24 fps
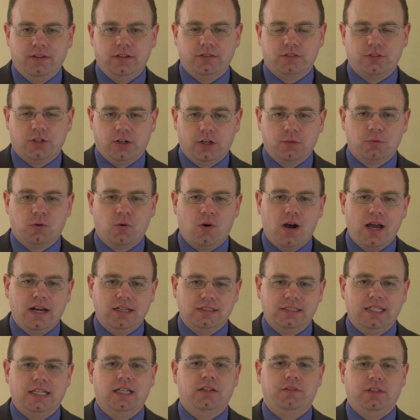the term
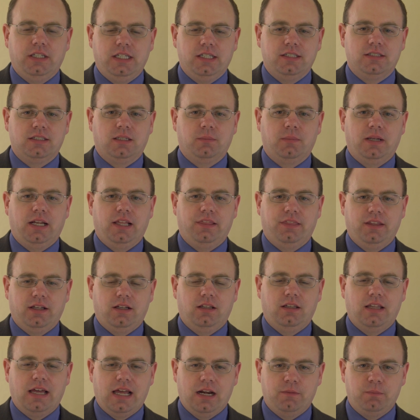quantitative easing, but I think
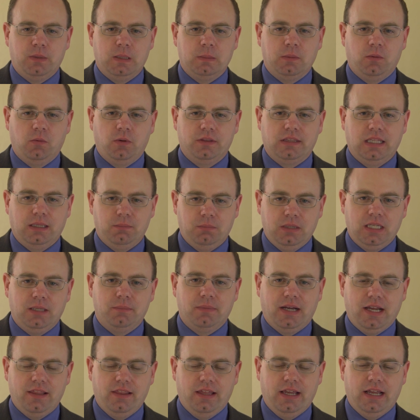a lot of people, what they mean
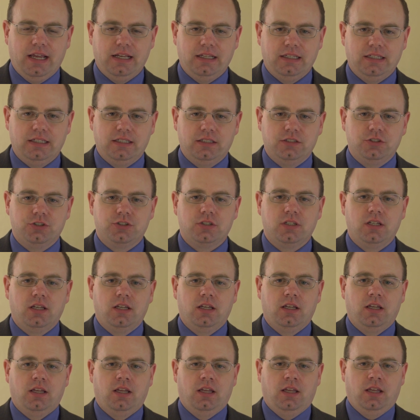by that is
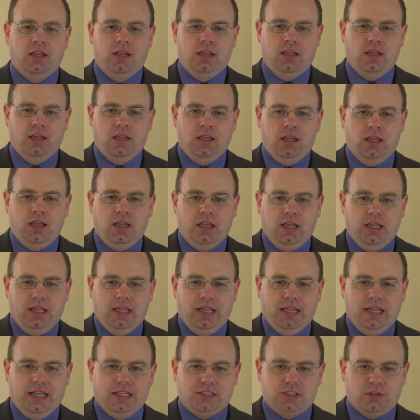
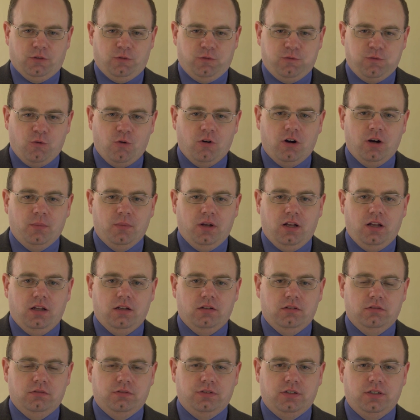it's a form
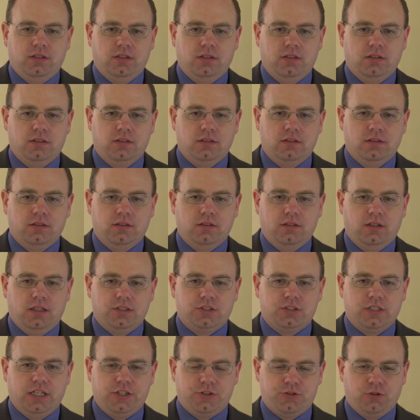of a
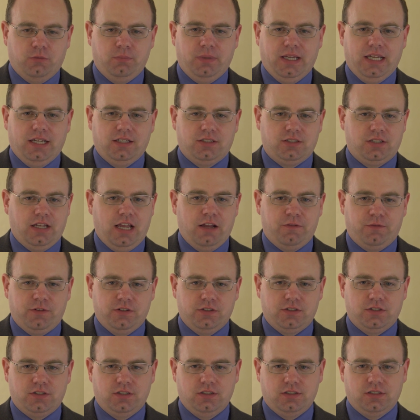central bank's
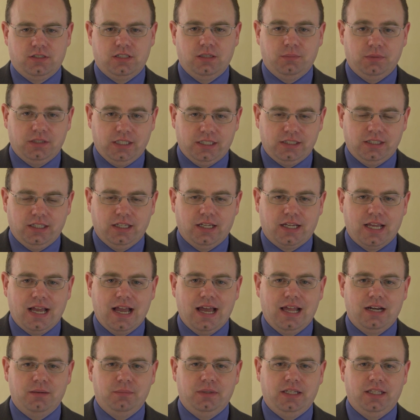efforts to stimulate the
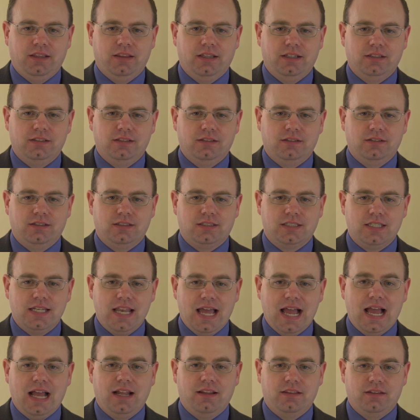economy that's
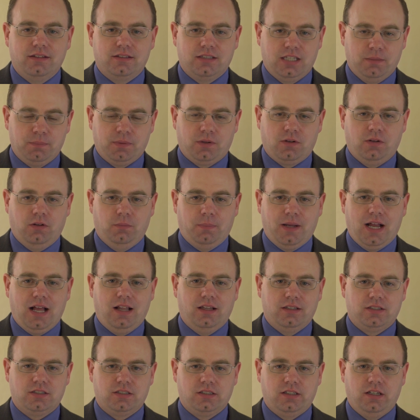not the typical
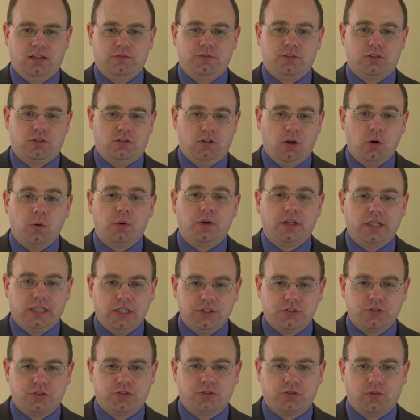policy of just lowering
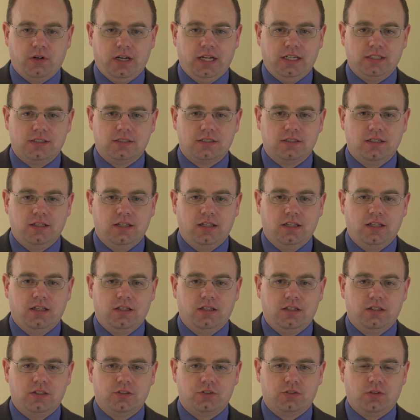interest rates.
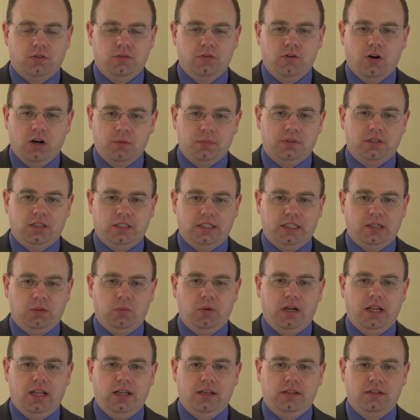So normally
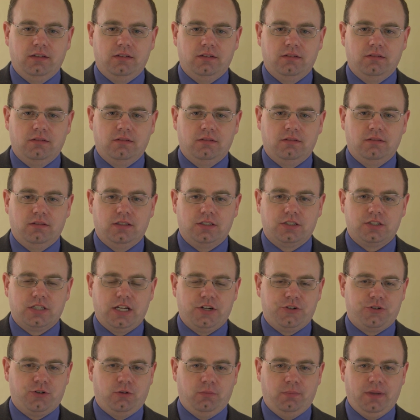when the
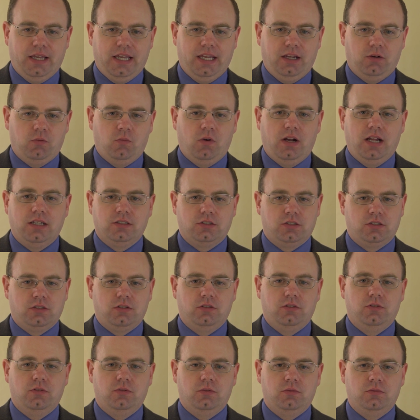central bank wants
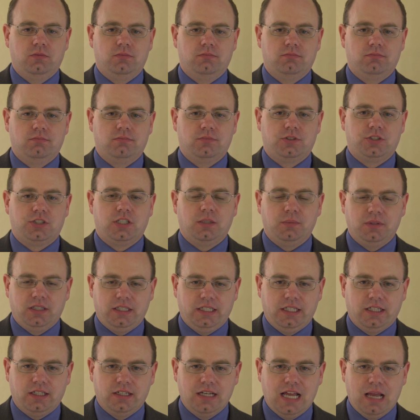to
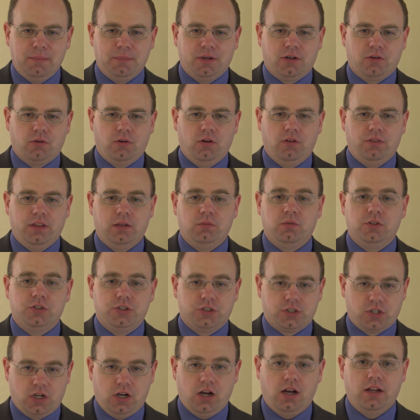stimulate economic growth, it will
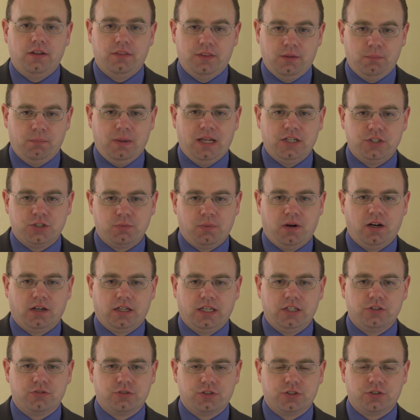just cut the
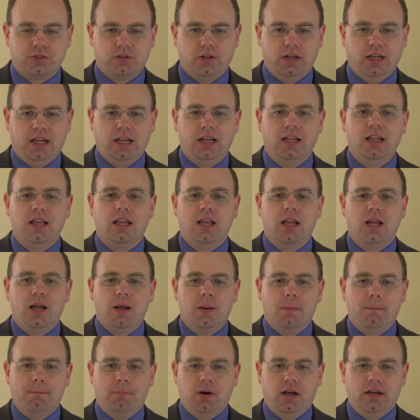benchmark interest rate.
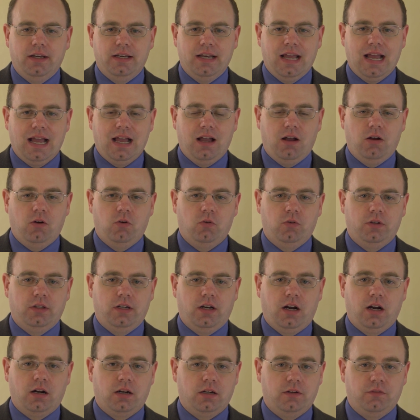But now,
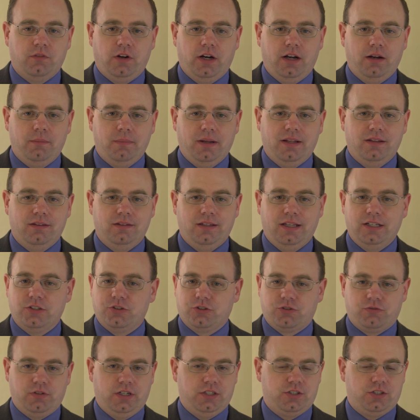in our environment, the
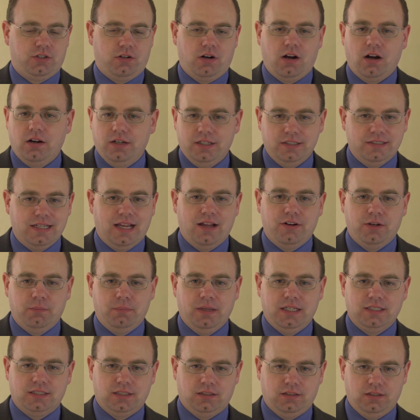interest rates are already down to
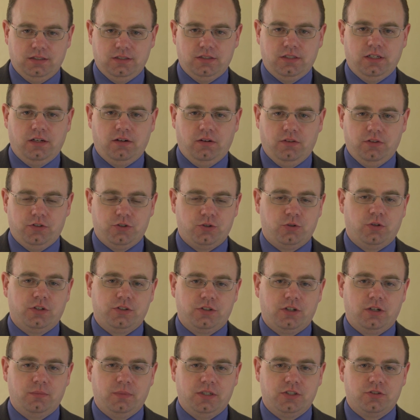basically zero, the
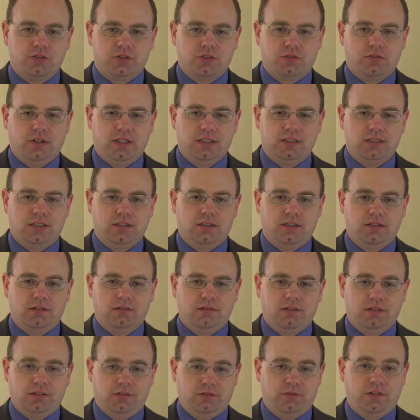short-term interest rates that
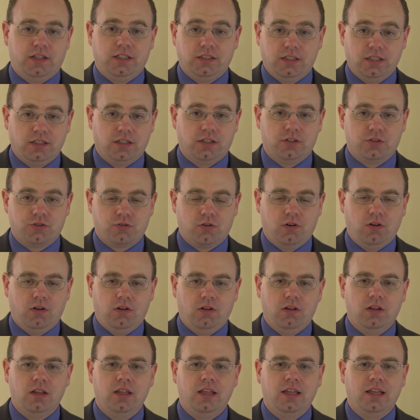the Fed can
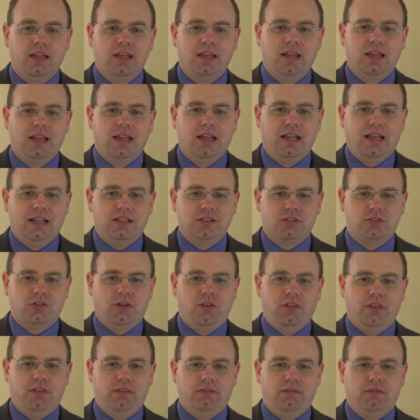control. And
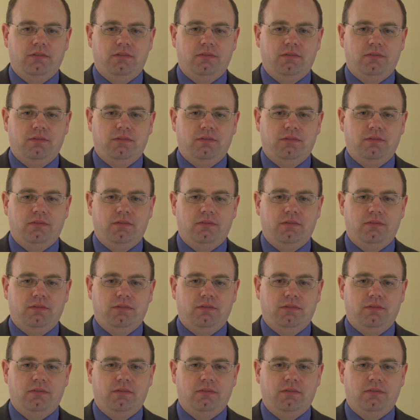so